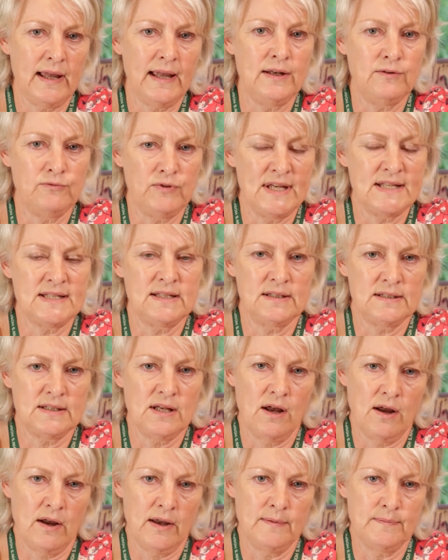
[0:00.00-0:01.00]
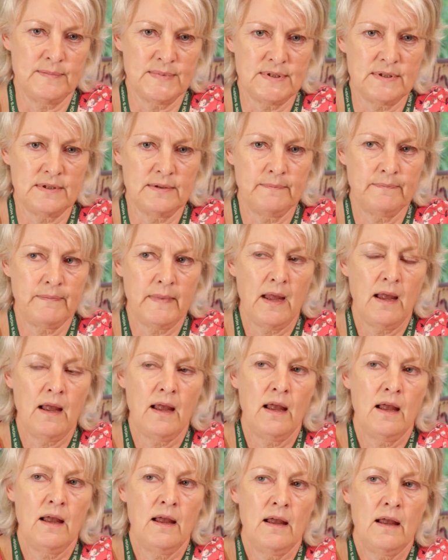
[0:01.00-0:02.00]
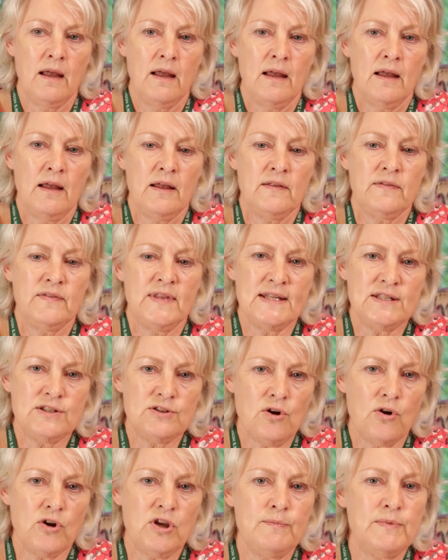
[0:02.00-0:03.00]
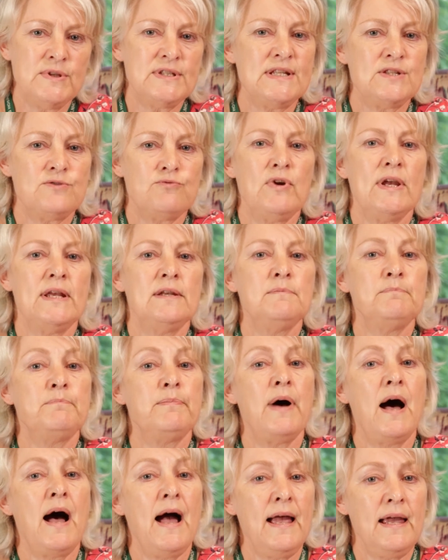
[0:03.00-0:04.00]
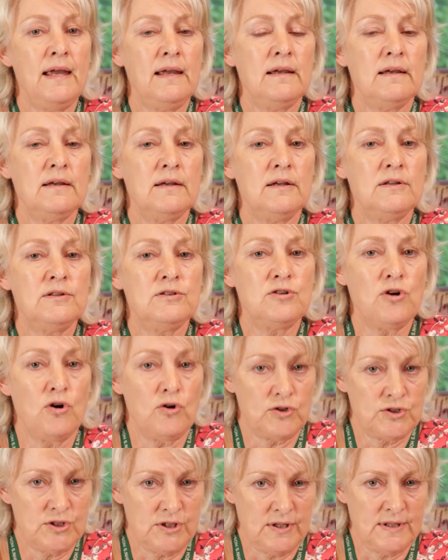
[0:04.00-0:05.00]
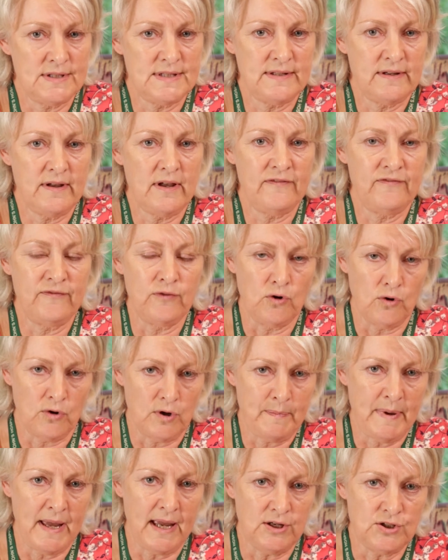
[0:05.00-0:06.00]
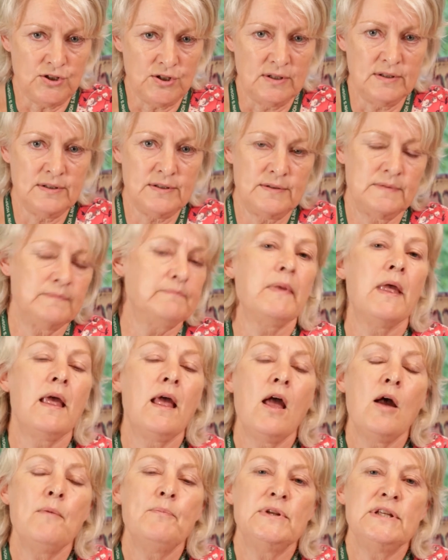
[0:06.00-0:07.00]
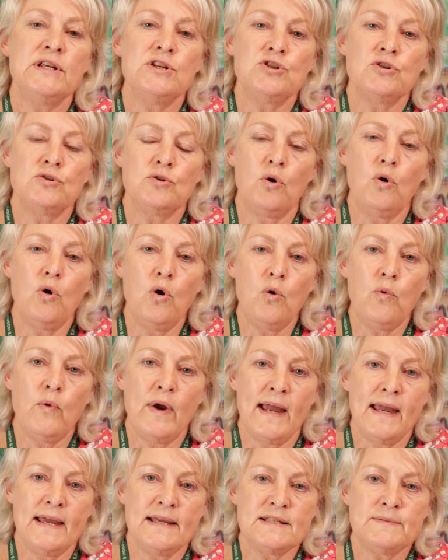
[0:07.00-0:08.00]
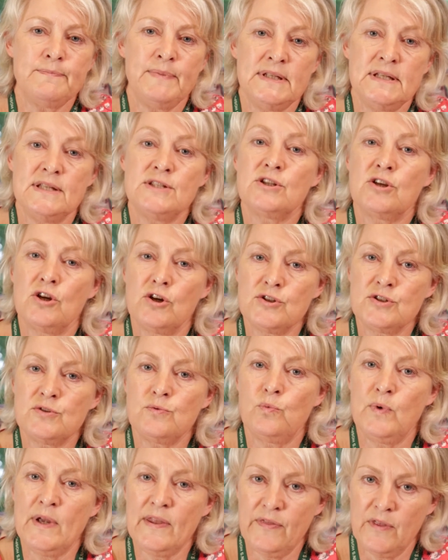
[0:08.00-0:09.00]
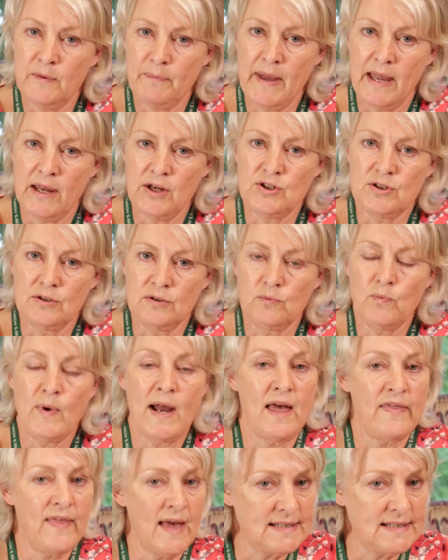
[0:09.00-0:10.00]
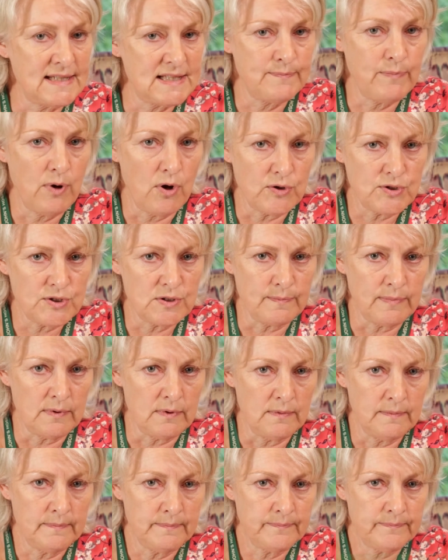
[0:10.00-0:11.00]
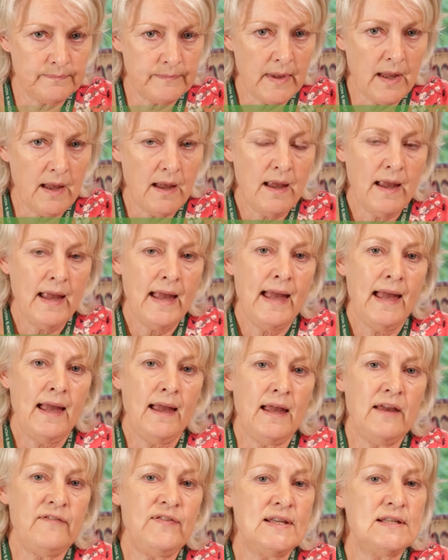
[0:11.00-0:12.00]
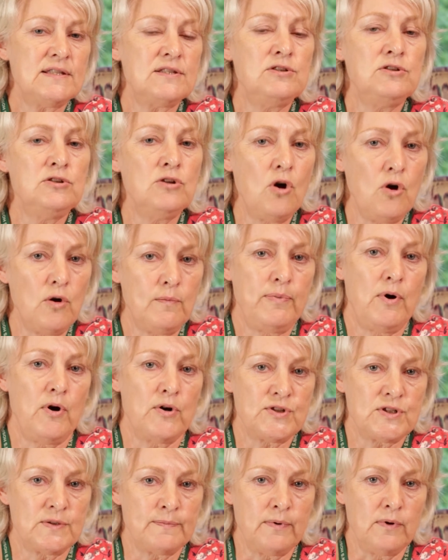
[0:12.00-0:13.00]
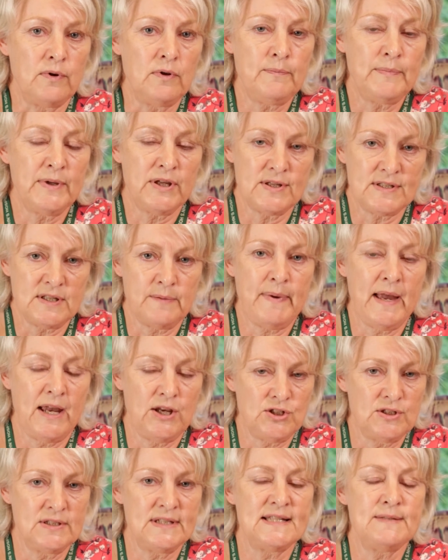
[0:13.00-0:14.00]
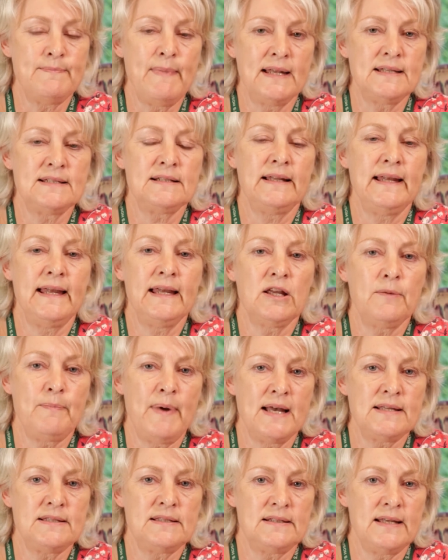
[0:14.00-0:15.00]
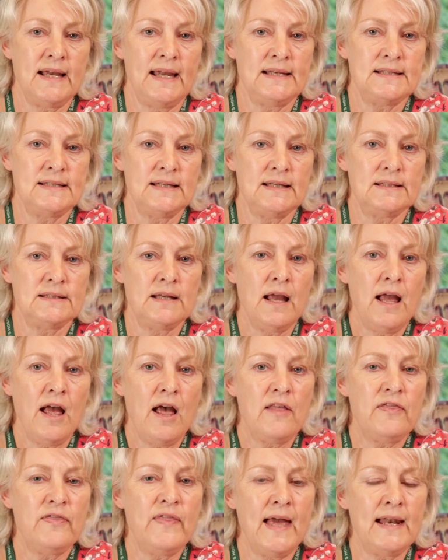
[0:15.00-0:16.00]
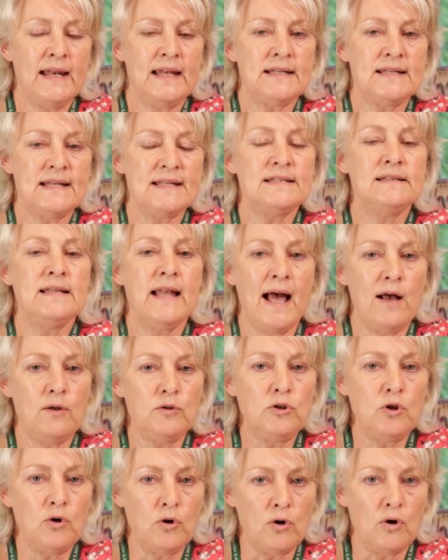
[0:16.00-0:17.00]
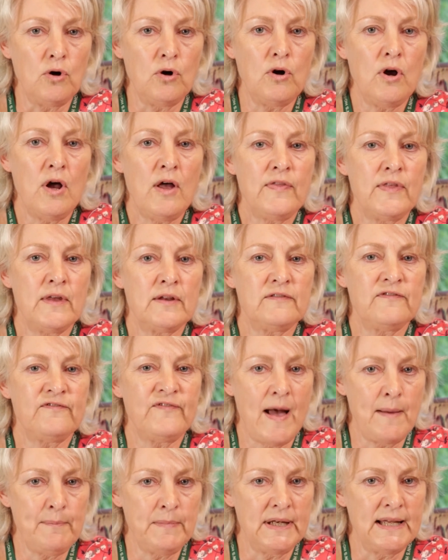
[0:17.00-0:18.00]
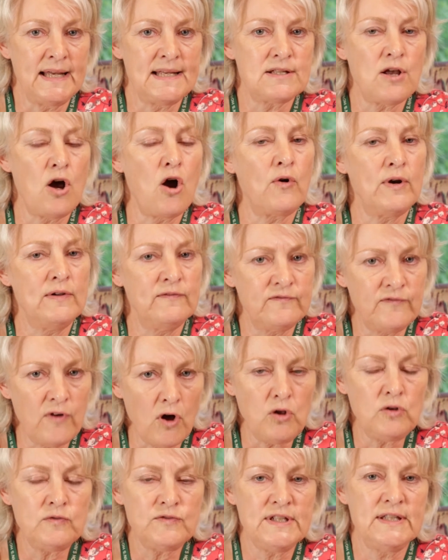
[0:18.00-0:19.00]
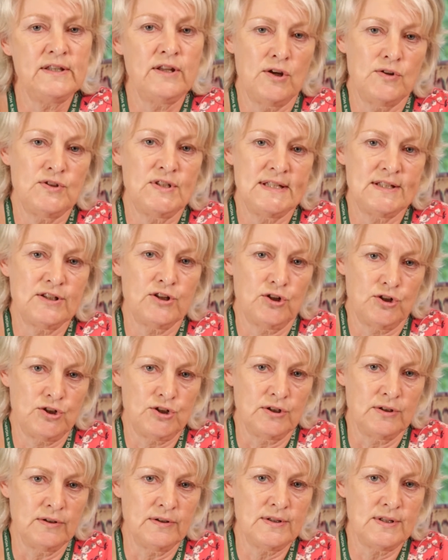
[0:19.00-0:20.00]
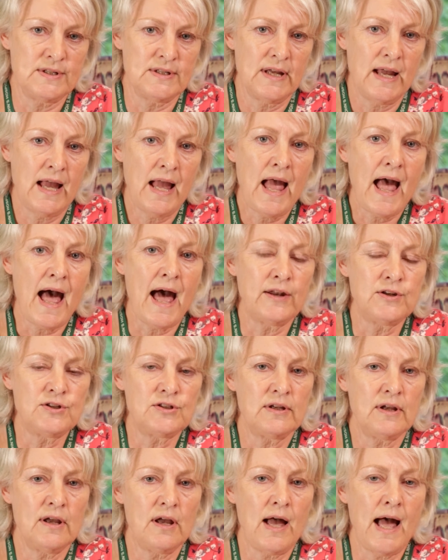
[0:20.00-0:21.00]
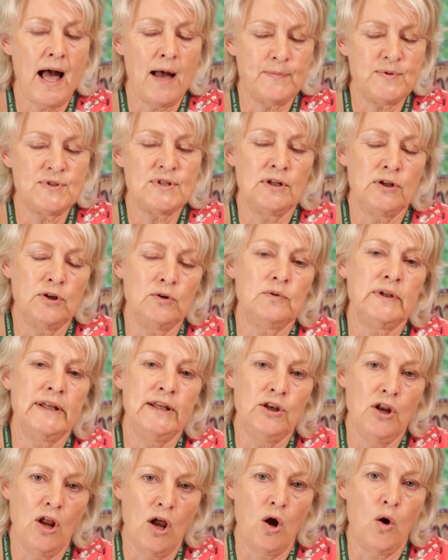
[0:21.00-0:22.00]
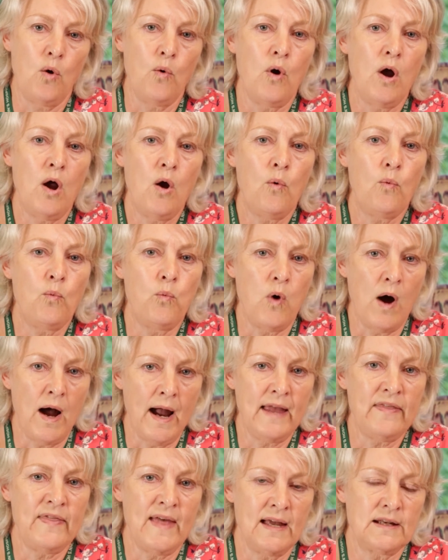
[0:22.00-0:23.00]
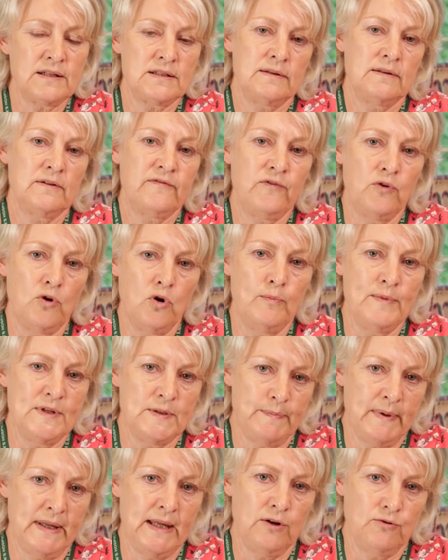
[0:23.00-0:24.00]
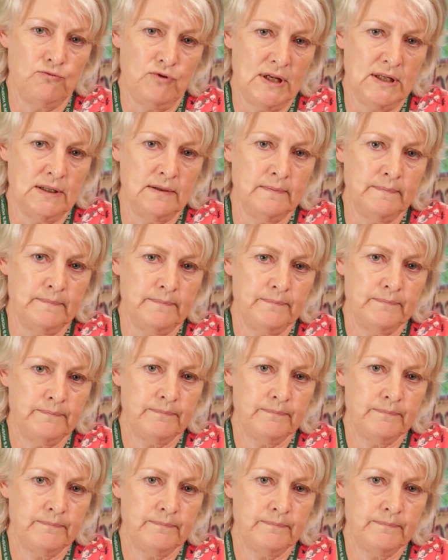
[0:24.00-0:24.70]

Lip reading: in recent times. This document is written by doctors for a patient, but it should always be discussed with the patient where is possible. If it's not possible because the patient is mentally incapacitated, then it is now law that families are involved in those discussions and absolutely know why that form is being written.